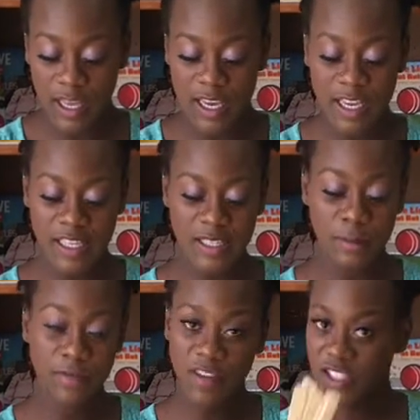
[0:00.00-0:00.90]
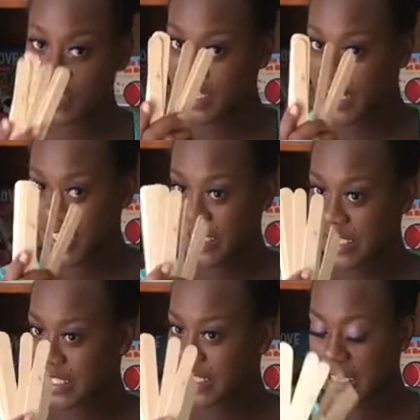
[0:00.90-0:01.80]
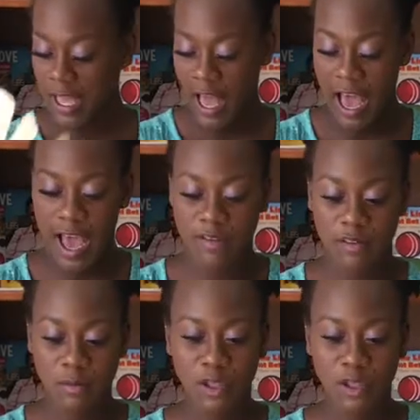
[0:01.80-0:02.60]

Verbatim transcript: You need some fudge sticks. I have some